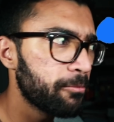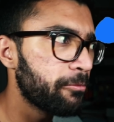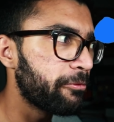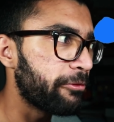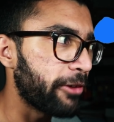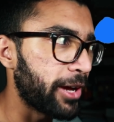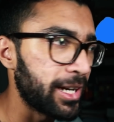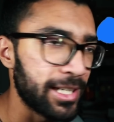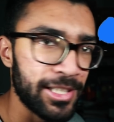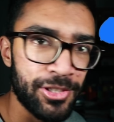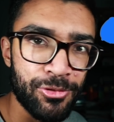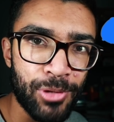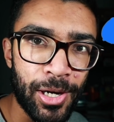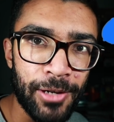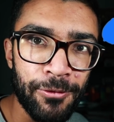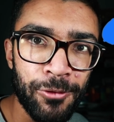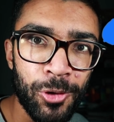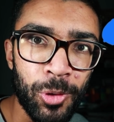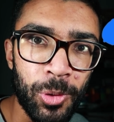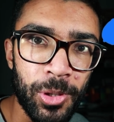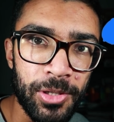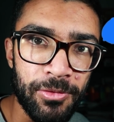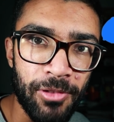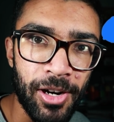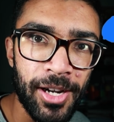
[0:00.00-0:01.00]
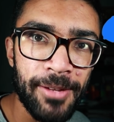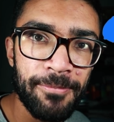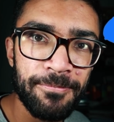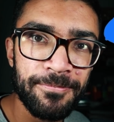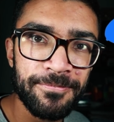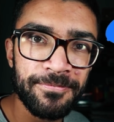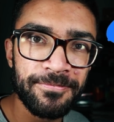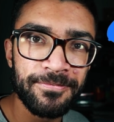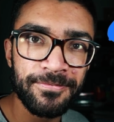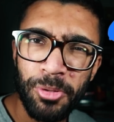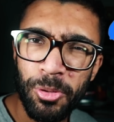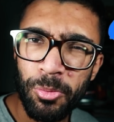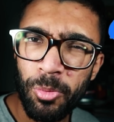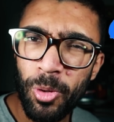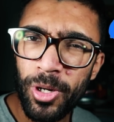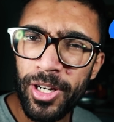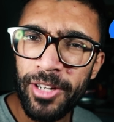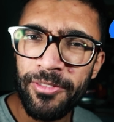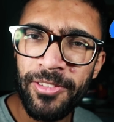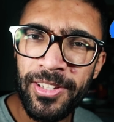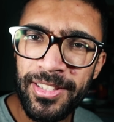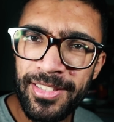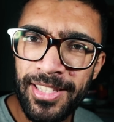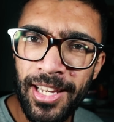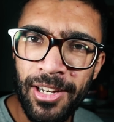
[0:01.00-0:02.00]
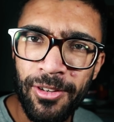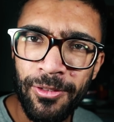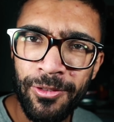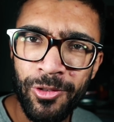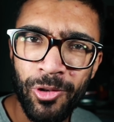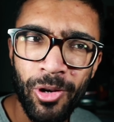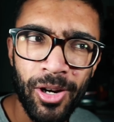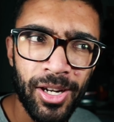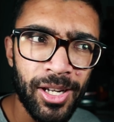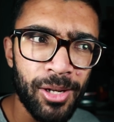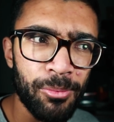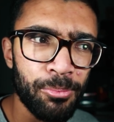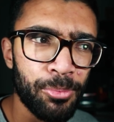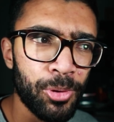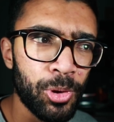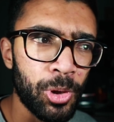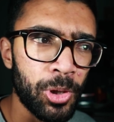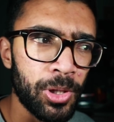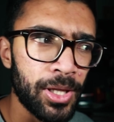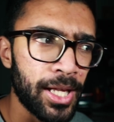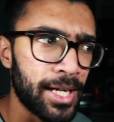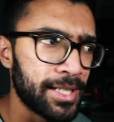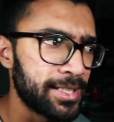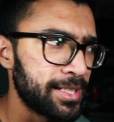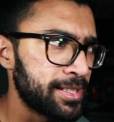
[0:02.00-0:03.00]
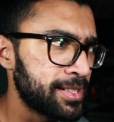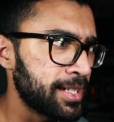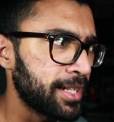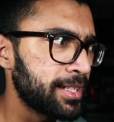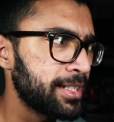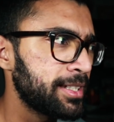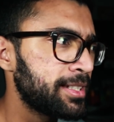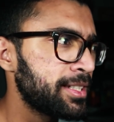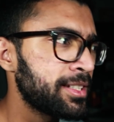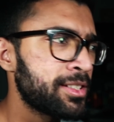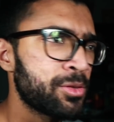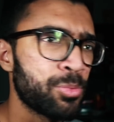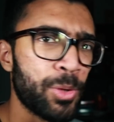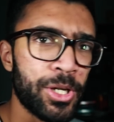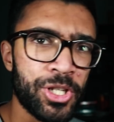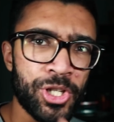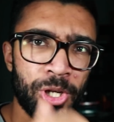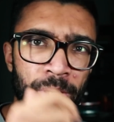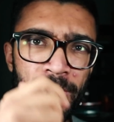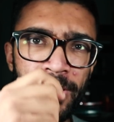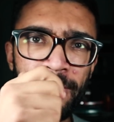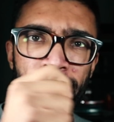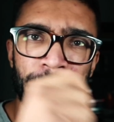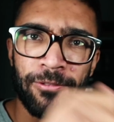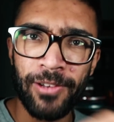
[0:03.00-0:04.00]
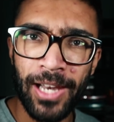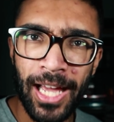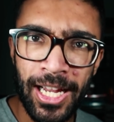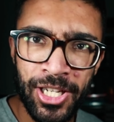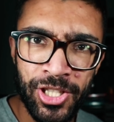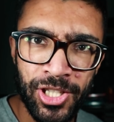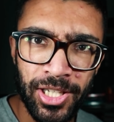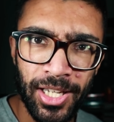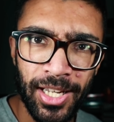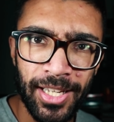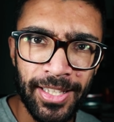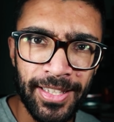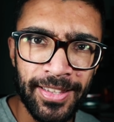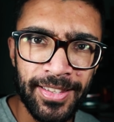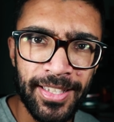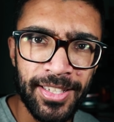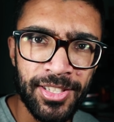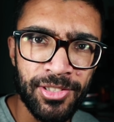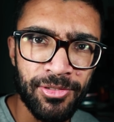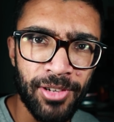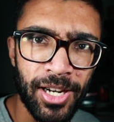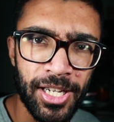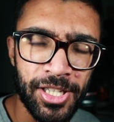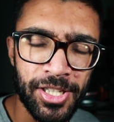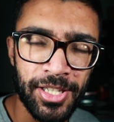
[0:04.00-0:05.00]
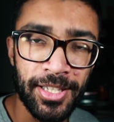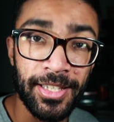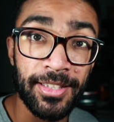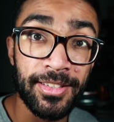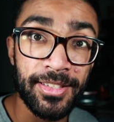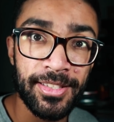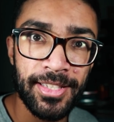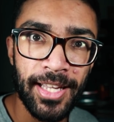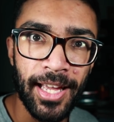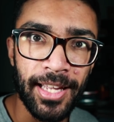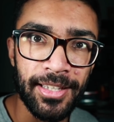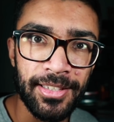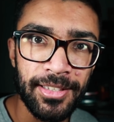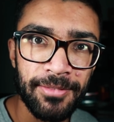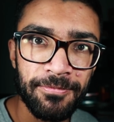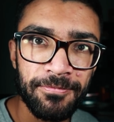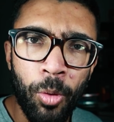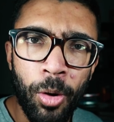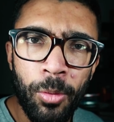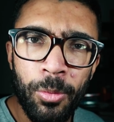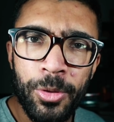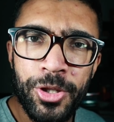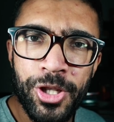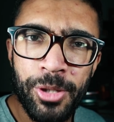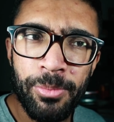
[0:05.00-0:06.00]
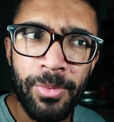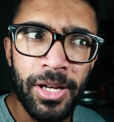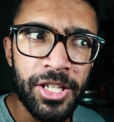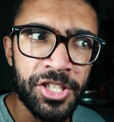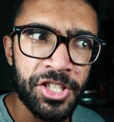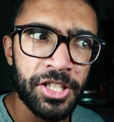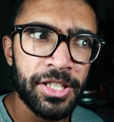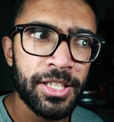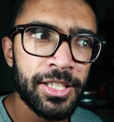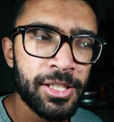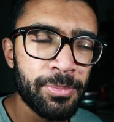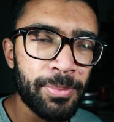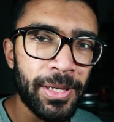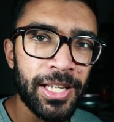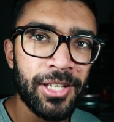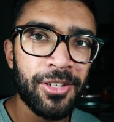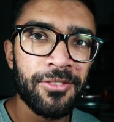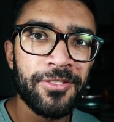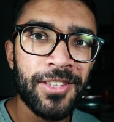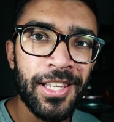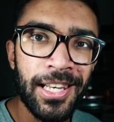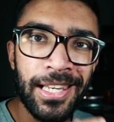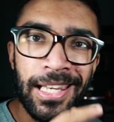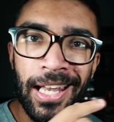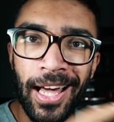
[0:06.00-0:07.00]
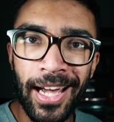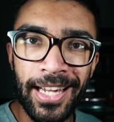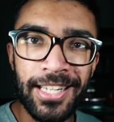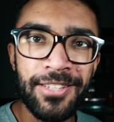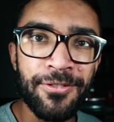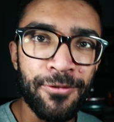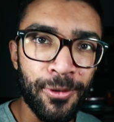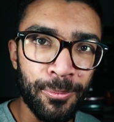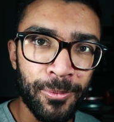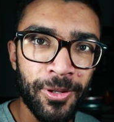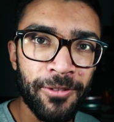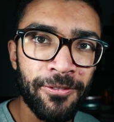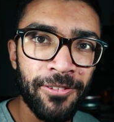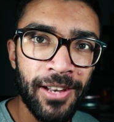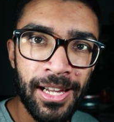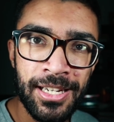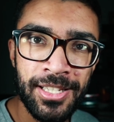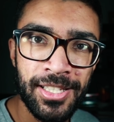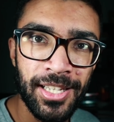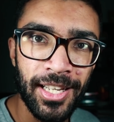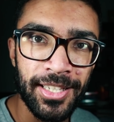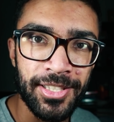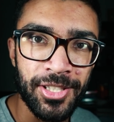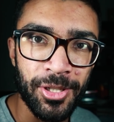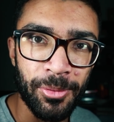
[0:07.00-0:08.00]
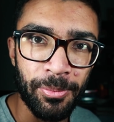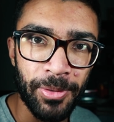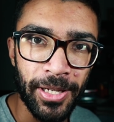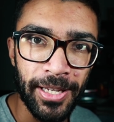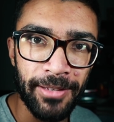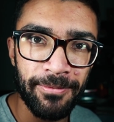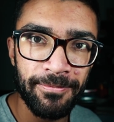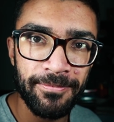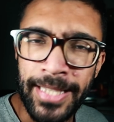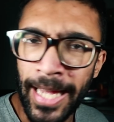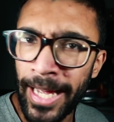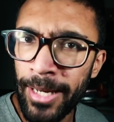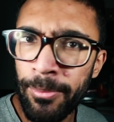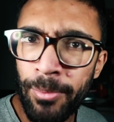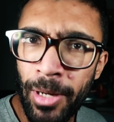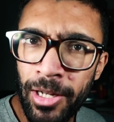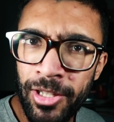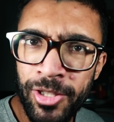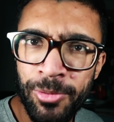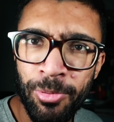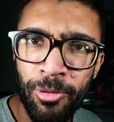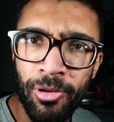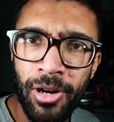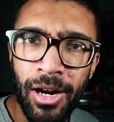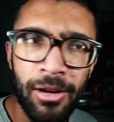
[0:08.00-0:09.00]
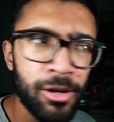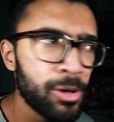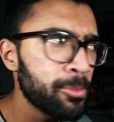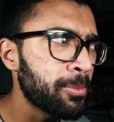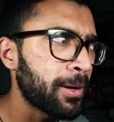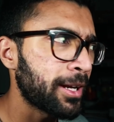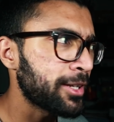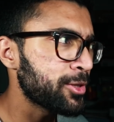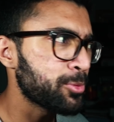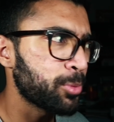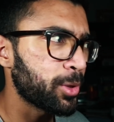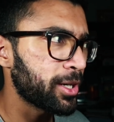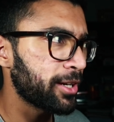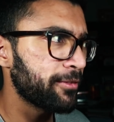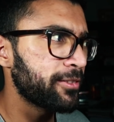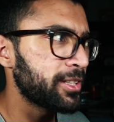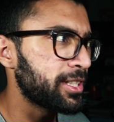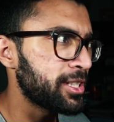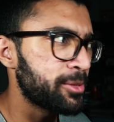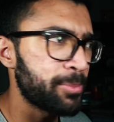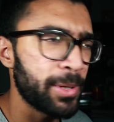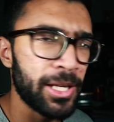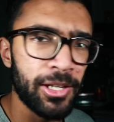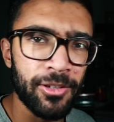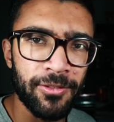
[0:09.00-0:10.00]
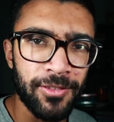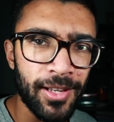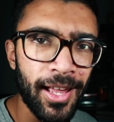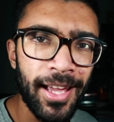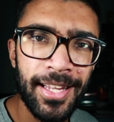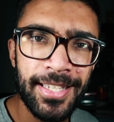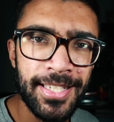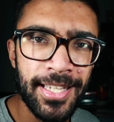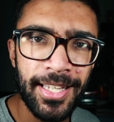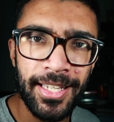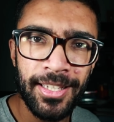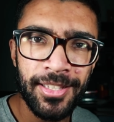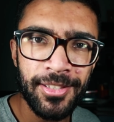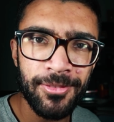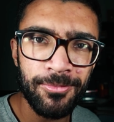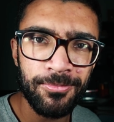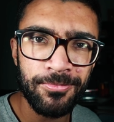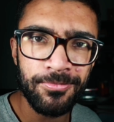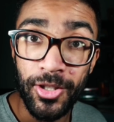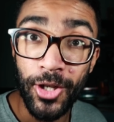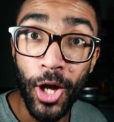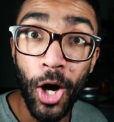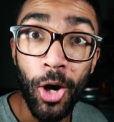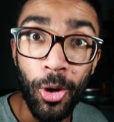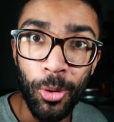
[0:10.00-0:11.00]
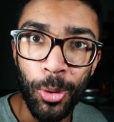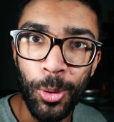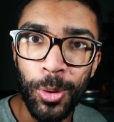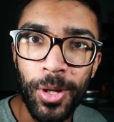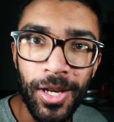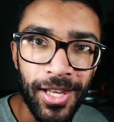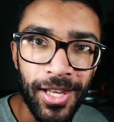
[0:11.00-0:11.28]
Fairly straightforward, right? But what if instead of throwing a ball, I decided to switch on a flashlight in this direction instead? What would you measure the speed of the light from the flashlight to be? 10 miles per hour plus whatever the speed of light is? No,